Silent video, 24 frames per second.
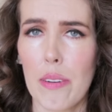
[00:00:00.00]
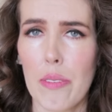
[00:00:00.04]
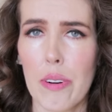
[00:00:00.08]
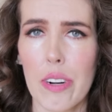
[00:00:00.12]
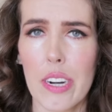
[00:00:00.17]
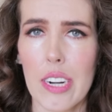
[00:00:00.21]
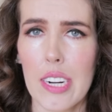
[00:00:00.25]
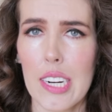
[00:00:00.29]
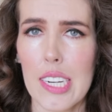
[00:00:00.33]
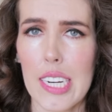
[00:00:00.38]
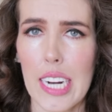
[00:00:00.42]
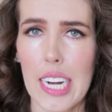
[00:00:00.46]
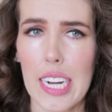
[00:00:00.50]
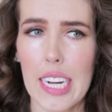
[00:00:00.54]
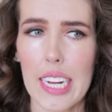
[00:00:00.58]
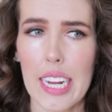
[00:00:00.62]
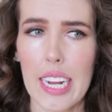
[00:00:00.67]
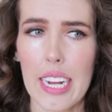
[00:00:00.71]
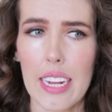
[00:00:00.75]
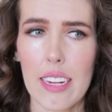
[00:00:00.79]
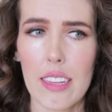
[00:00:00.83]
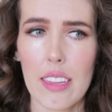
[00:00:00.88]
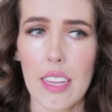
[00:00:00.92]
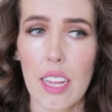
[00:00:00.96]
never gonna date
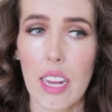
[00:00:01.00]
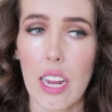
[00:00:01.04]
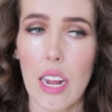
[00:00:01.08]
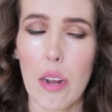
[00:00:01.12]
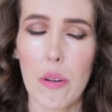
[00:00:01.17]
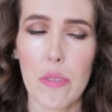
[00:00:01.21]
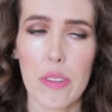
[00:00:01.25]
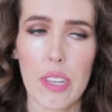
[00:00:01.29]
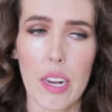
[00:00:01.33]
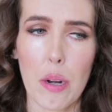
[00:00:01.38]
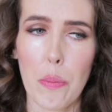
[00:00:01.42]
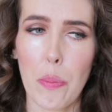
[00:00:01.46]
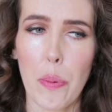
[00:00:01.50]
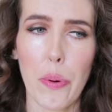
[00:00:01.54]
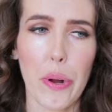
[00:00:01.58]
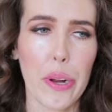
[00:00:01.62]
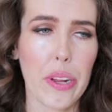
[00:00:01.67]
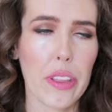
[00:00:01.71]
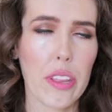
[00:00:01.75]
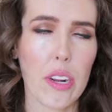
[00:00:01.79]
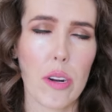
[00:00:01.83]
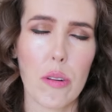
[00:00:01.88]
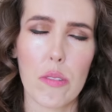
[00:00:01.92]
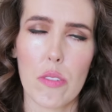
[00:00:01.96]
again. Like I was at a
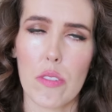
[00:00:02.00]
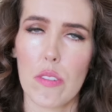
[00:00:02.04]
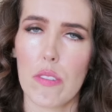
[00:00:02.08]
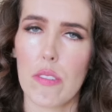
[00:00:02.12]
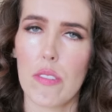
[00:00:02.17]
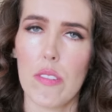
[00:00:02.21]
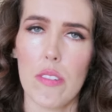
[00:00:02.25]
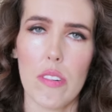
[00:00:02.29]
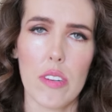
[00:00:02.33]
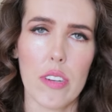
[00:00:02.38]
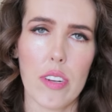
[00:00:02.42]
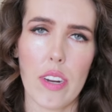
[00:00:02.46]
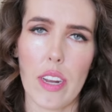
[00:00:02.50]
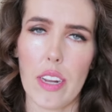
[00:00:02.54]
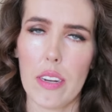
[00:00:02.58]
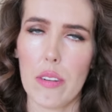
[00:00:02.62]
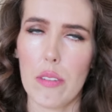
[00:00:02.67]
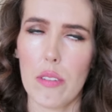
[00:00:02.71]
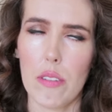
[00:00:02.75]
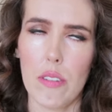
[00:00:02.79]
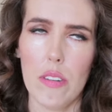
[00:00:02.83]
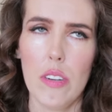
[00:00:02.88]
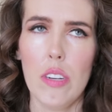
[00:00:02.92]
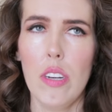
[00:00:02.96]
point that I was just I
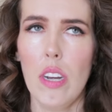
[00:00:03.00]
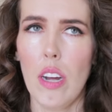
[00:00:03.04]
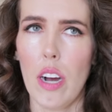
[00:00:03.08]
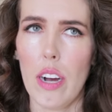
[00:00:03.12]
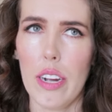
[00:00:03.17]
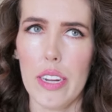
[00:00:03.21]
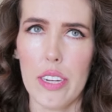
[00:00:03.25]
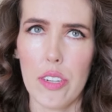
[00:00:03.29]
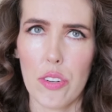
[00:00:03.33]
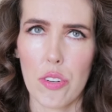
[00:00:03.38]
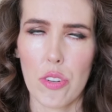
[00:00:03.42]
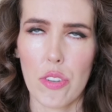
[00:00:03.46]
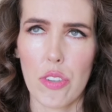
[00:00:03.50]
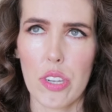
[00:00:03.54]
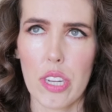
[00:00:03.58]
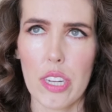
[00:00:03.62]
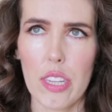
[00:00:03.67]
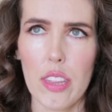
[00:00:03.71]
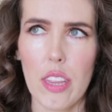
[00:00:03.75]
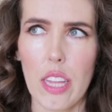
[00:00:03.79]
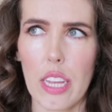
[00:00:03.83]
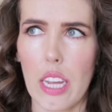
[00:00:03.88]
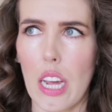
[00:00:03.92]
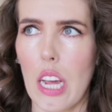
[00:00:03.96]
am not
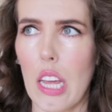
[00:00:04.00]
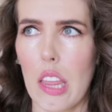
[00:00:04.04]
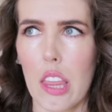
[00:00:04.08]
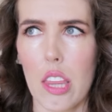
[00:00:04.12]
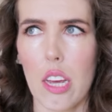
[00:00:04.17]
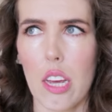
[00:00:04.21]
interested. Like I